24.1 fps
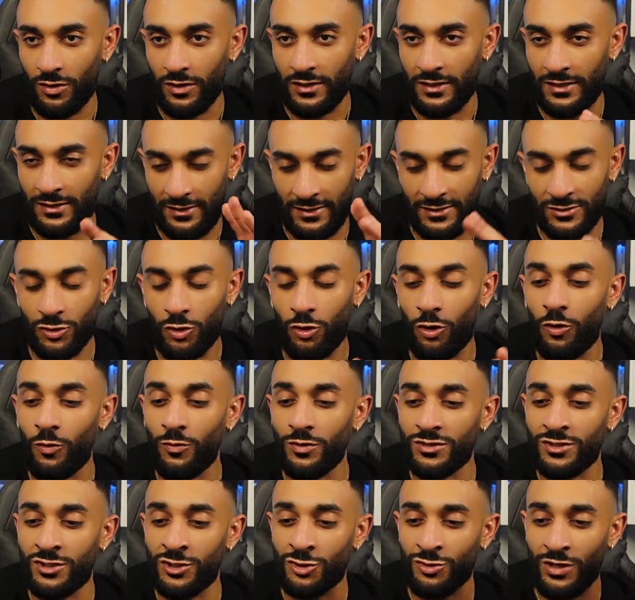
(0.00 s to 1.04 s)
His goal
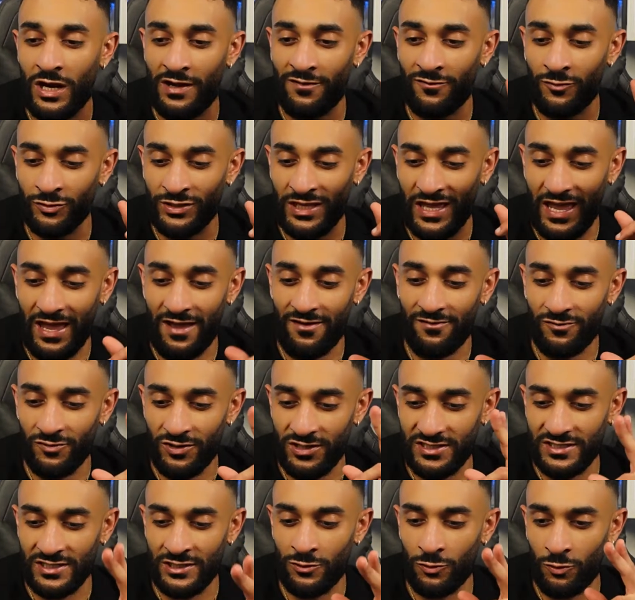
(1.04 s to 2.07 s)
was to travel to
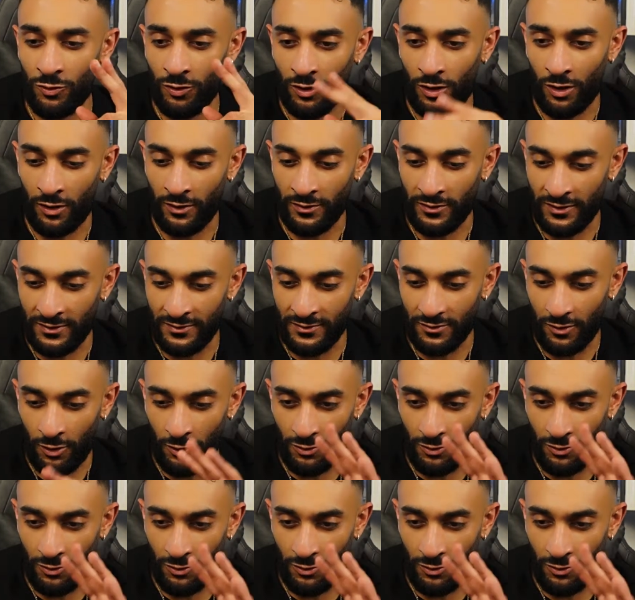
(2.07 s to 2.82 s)
every single continent,